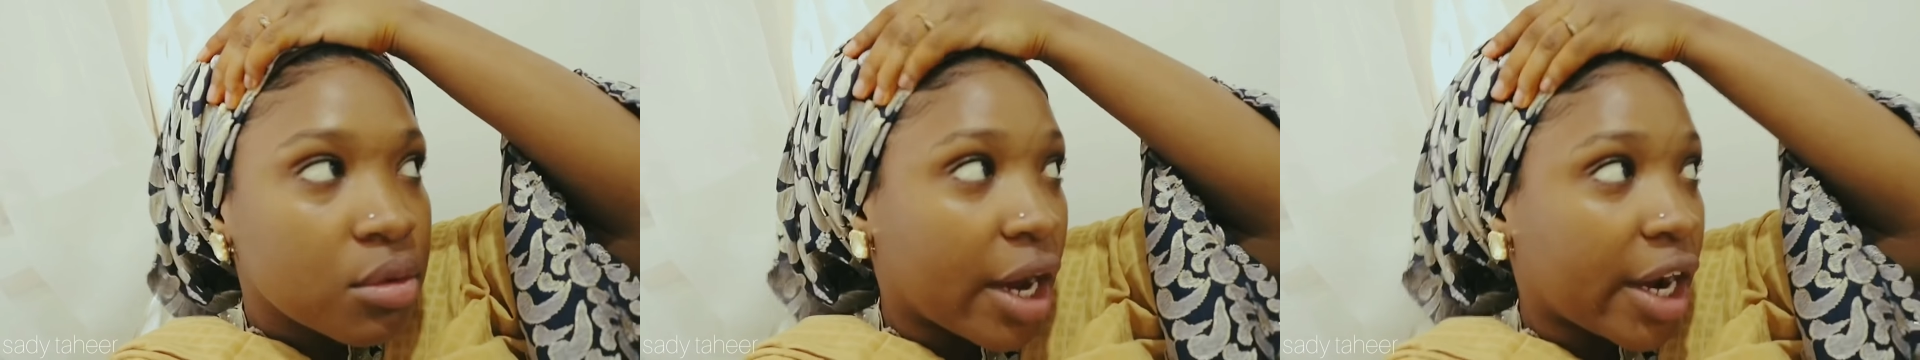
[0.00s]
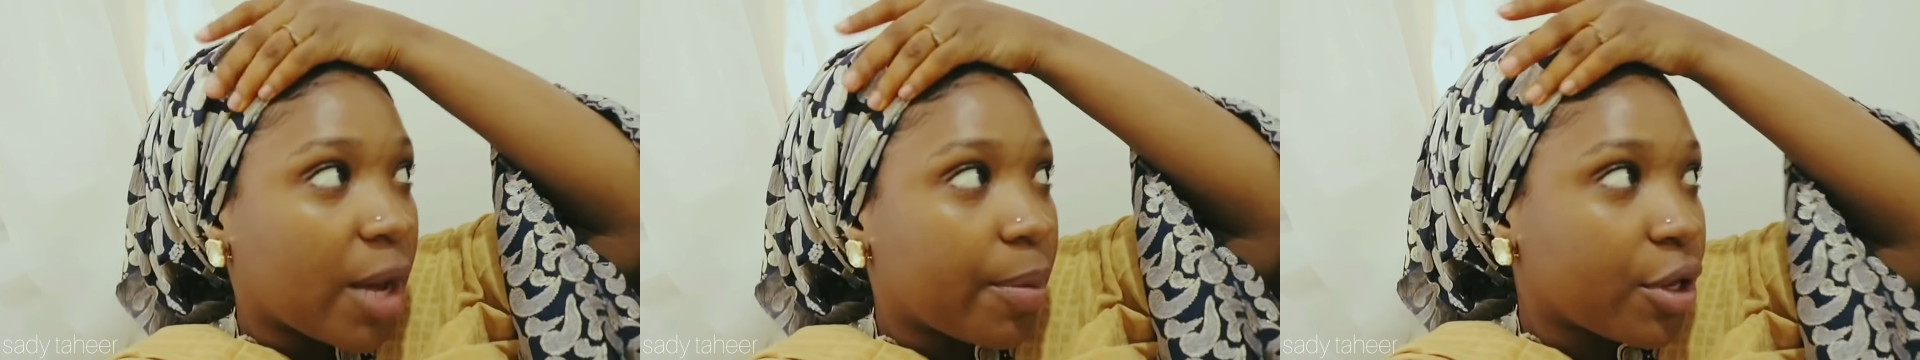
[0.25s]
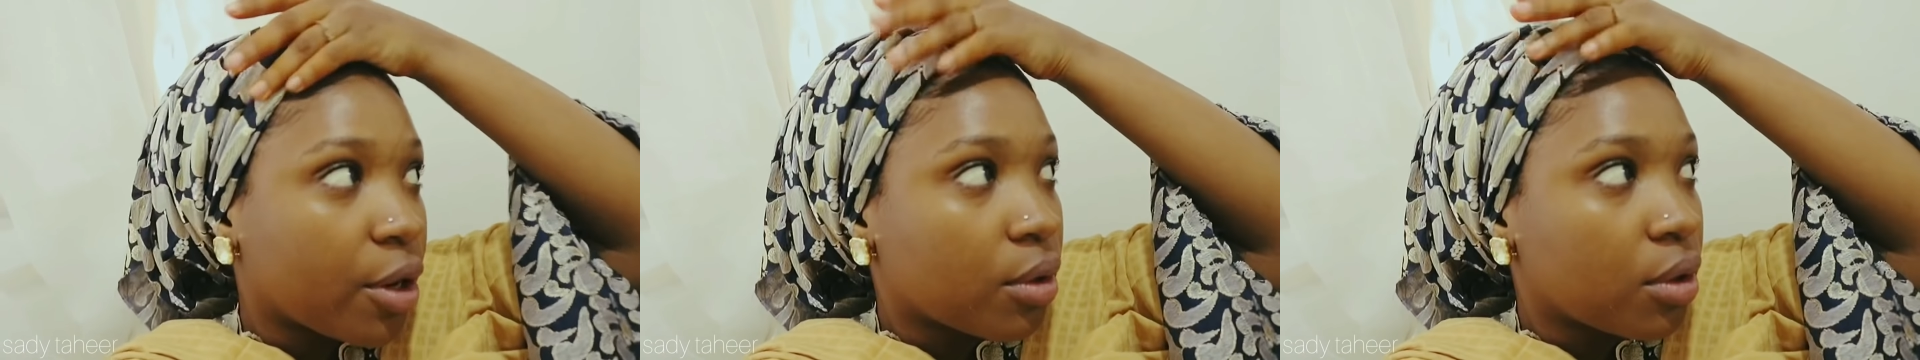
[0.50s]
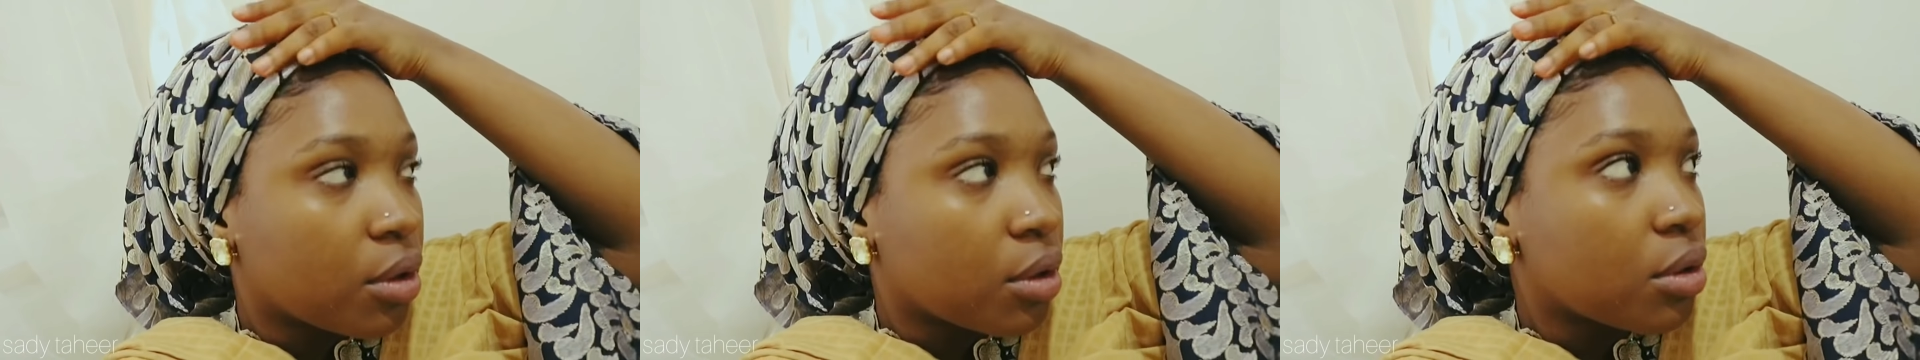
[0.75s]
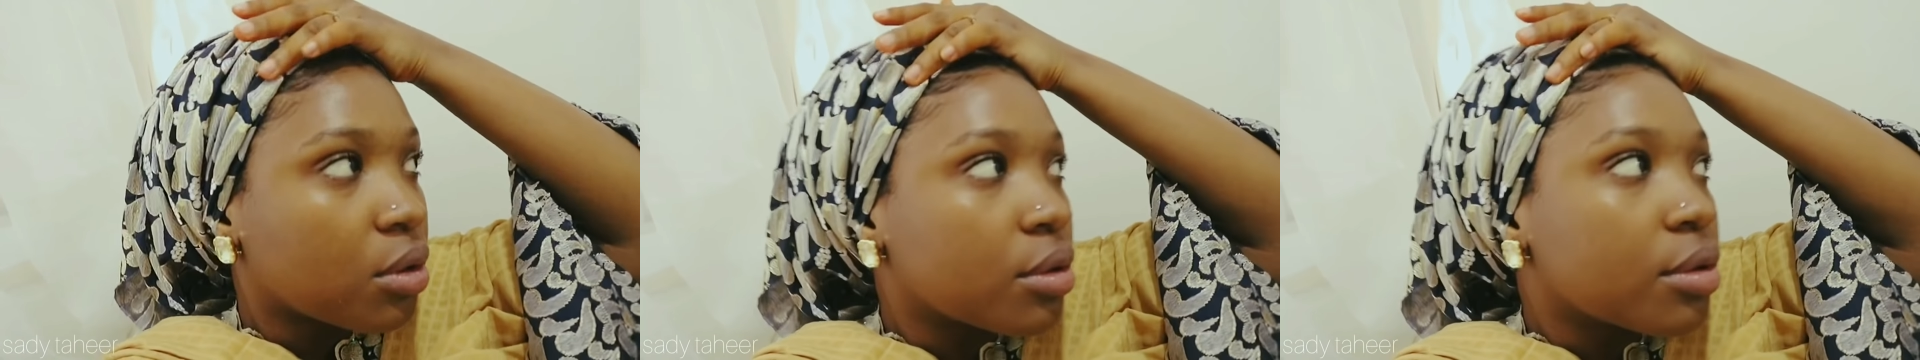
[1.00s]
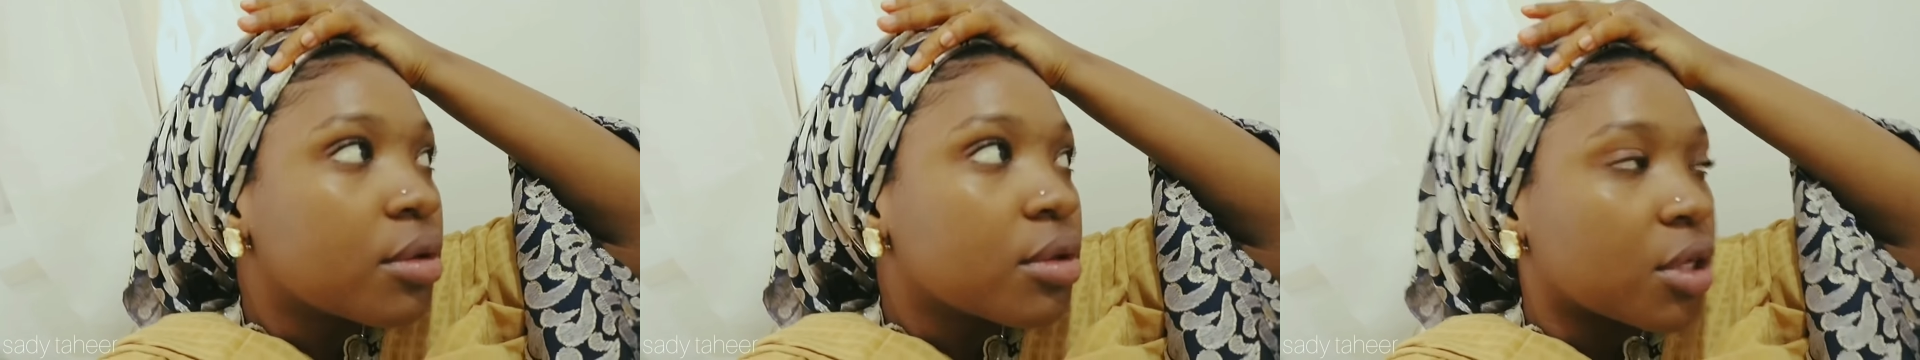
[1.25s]
Okay, I'm careful.
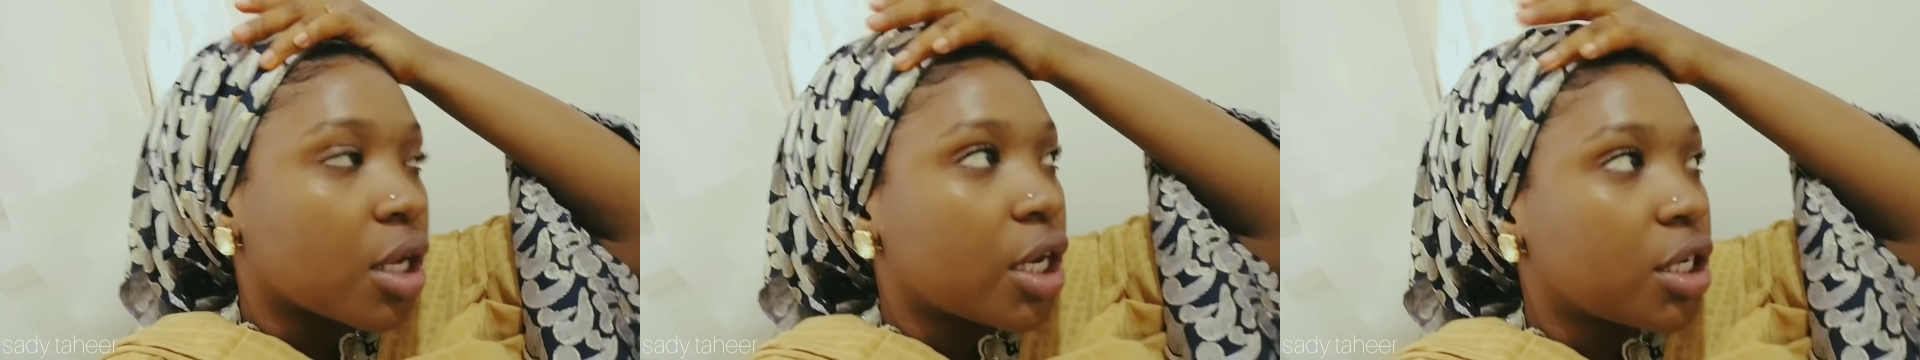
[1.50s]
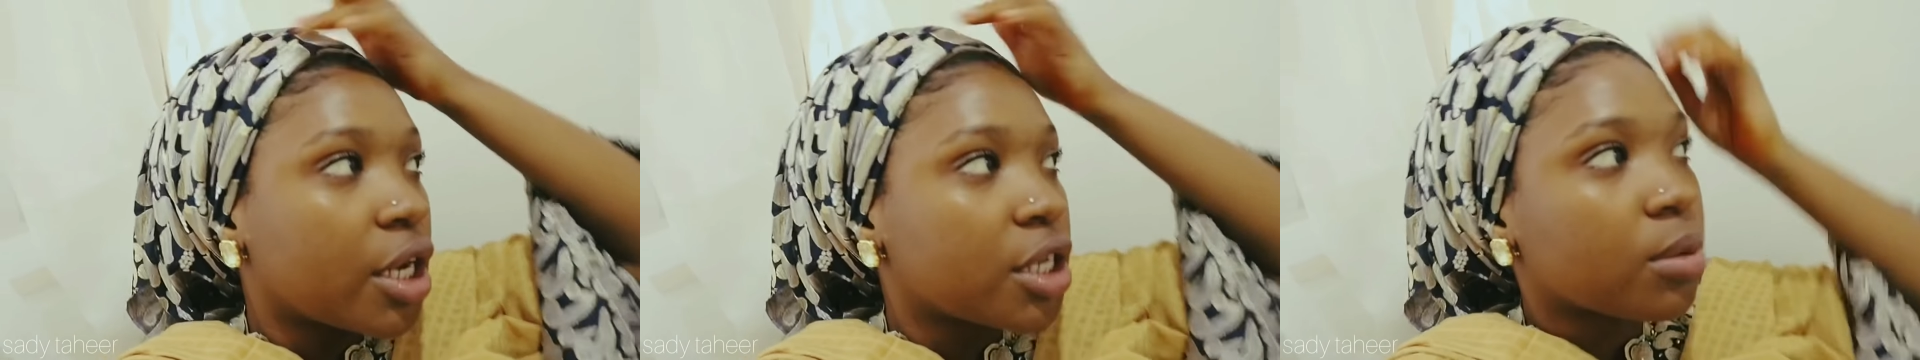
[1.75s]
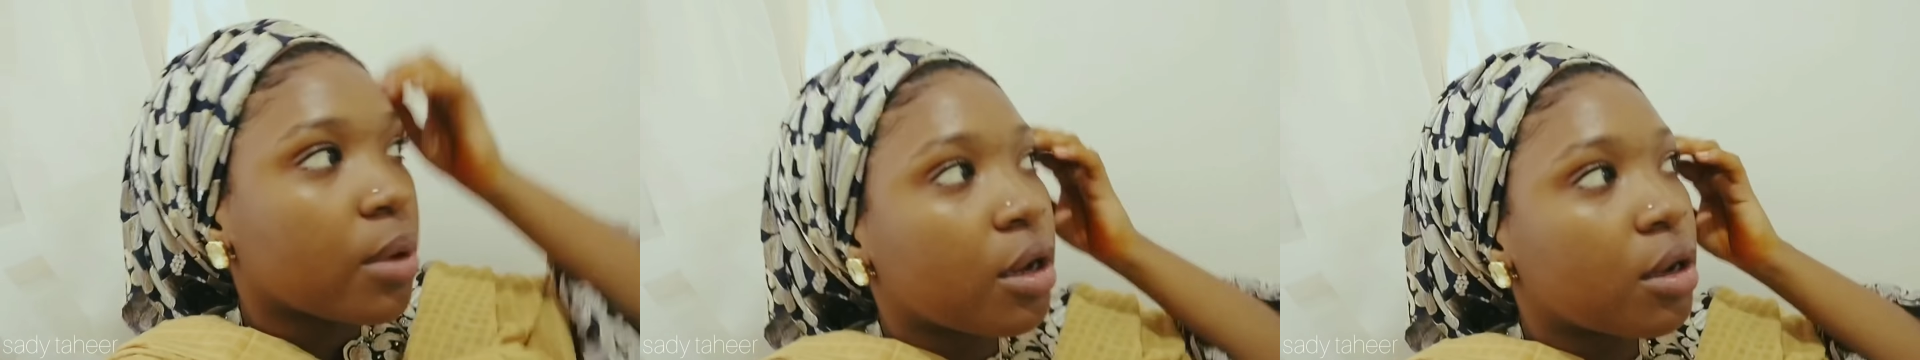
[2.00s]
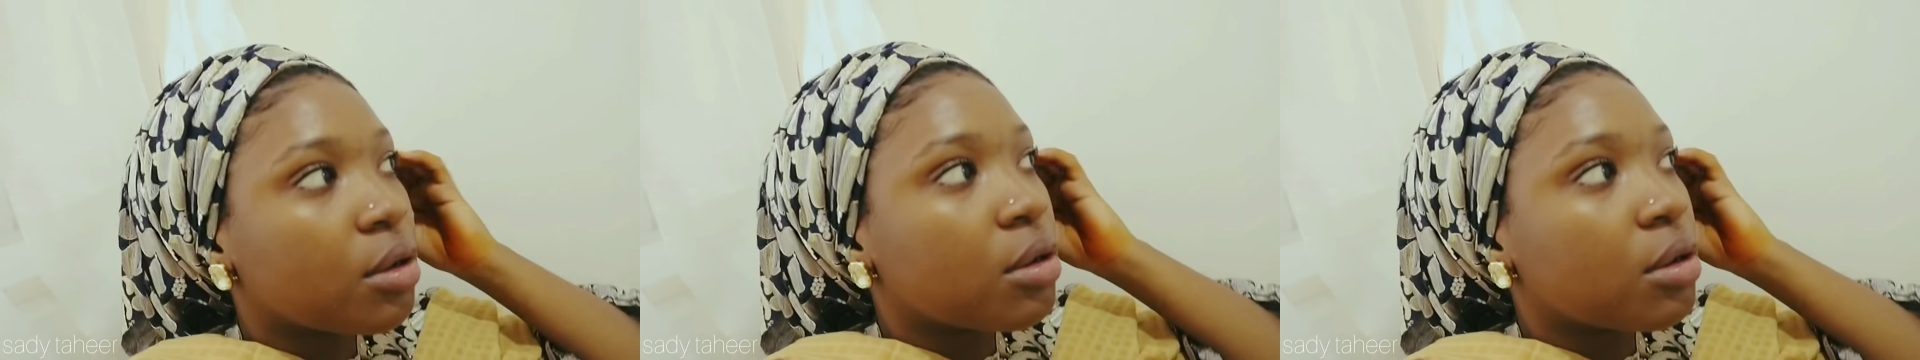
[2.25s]
Don't enjoy it.